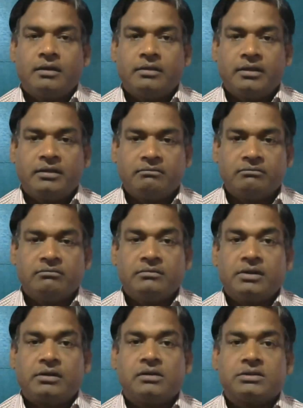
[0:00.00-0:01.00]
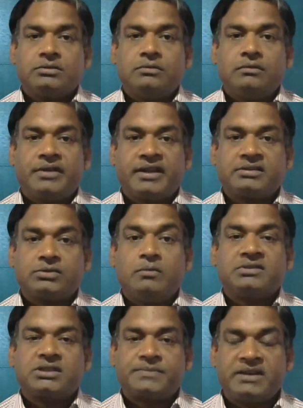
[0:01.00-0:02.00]
then it also takes
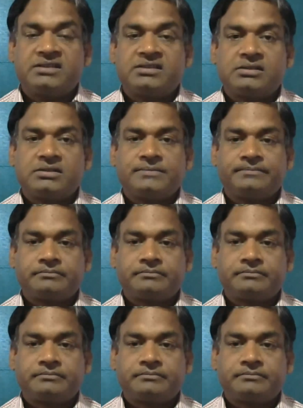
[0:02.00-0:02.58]
space.